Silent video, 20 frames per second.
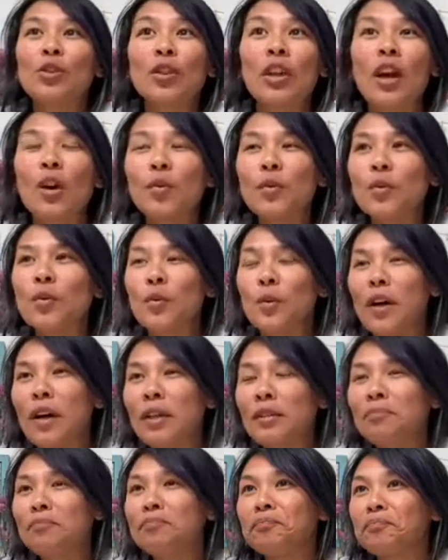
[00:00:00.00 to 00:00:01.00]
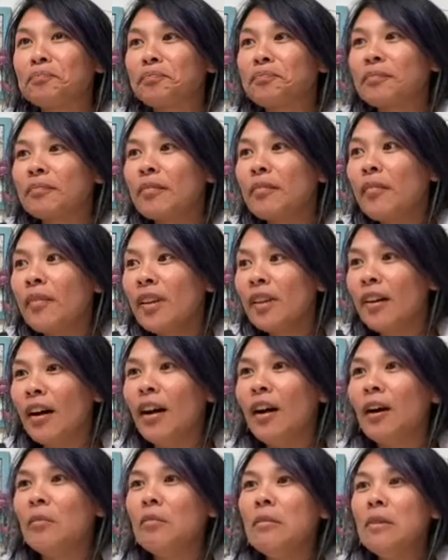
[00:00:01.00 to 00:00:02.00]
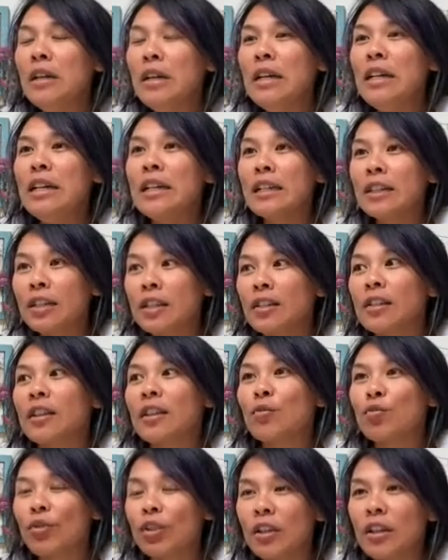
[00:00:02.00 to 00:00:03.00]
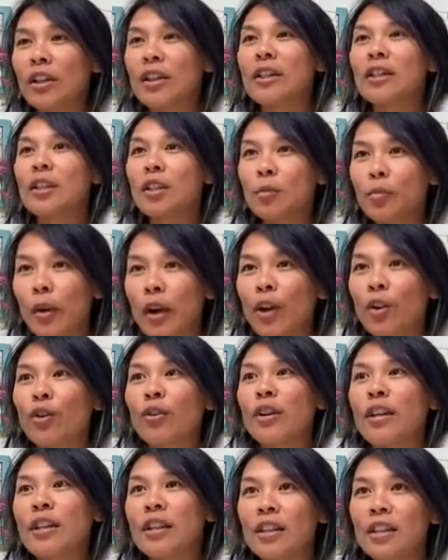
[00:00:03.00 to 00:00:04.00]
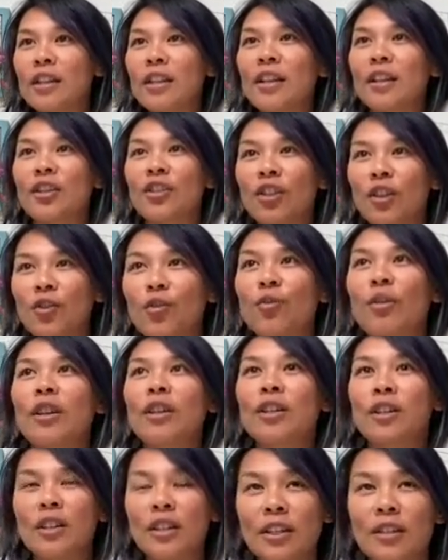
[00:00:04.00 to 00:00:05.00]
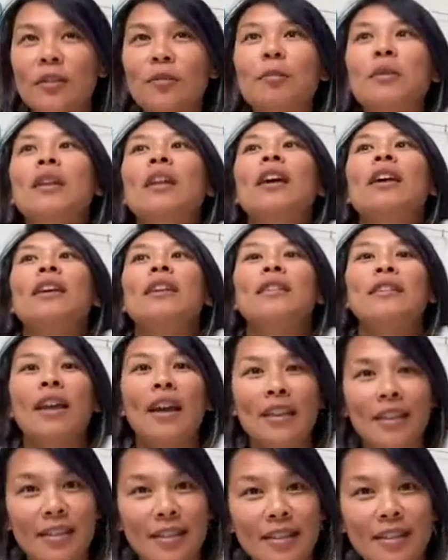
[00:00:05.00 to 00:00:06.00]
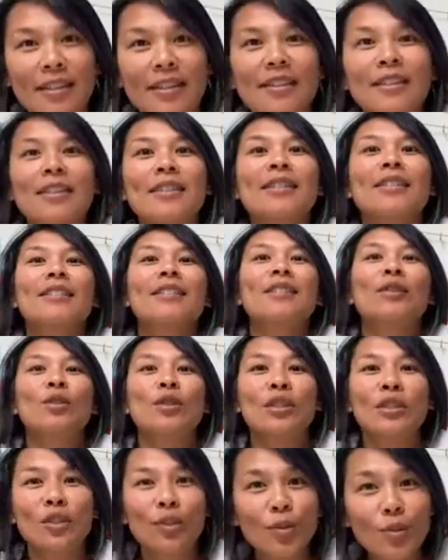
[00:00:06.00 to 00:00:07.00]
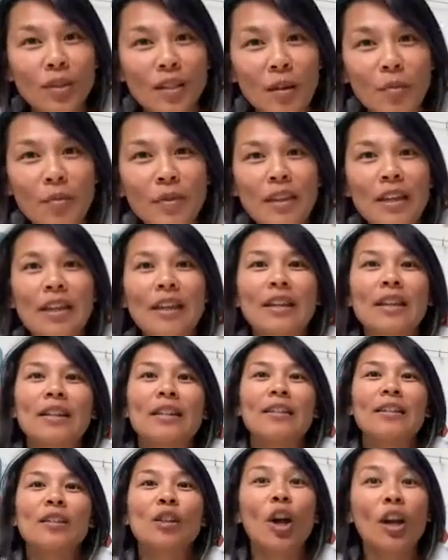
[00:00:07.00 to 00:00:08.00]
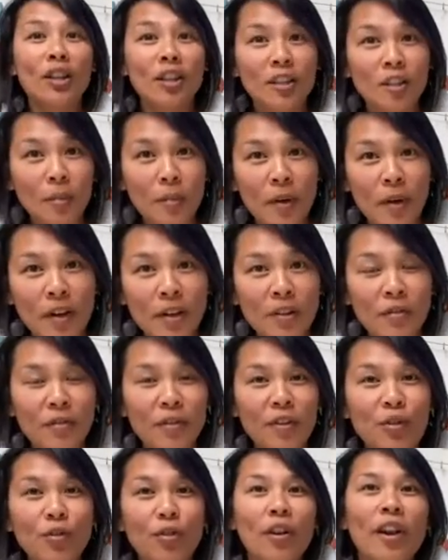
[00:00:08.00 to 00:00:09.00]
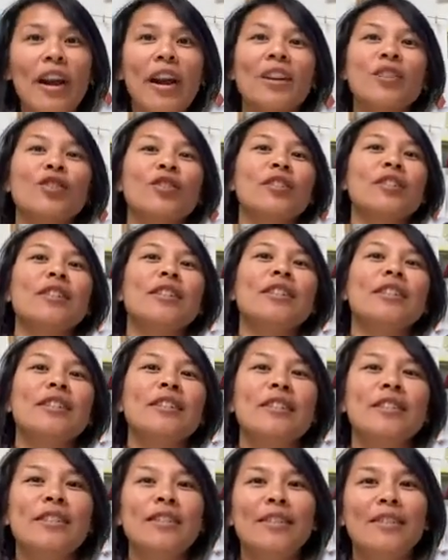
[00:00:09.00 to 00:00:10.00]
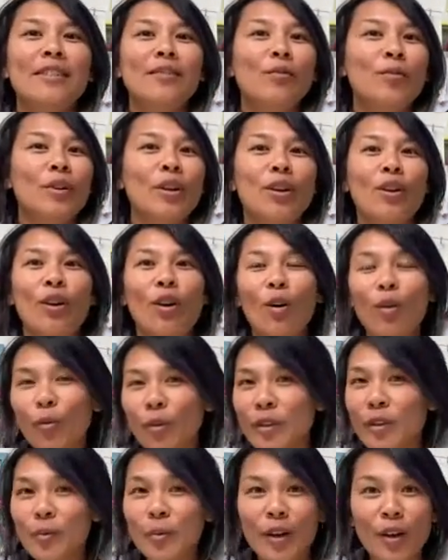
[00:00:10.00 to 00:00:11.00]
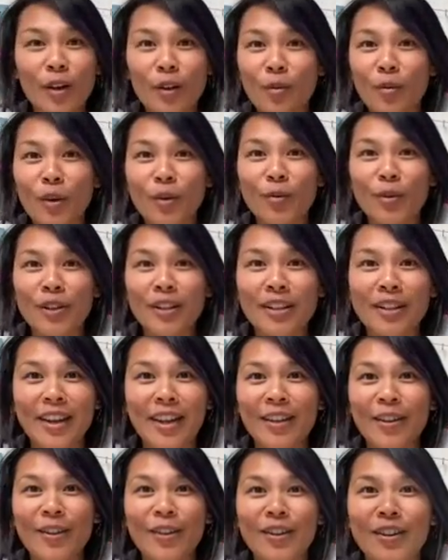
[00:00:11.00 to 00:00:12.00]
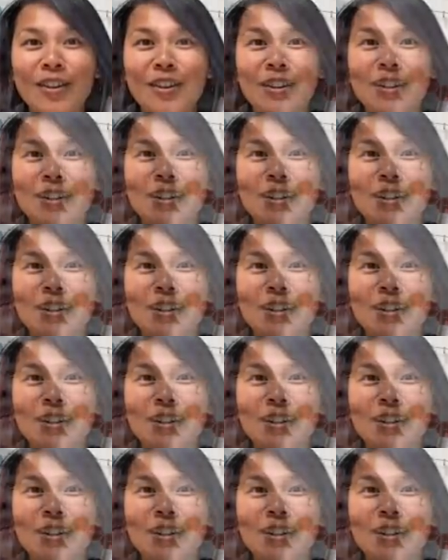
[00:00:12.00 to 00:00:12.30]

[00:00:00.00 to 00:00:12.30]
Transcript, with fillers: so that was one um, it's just like really inspiring the next generation to be like, yes, you can do something. And it's not just about individual action. We are always better when we're together.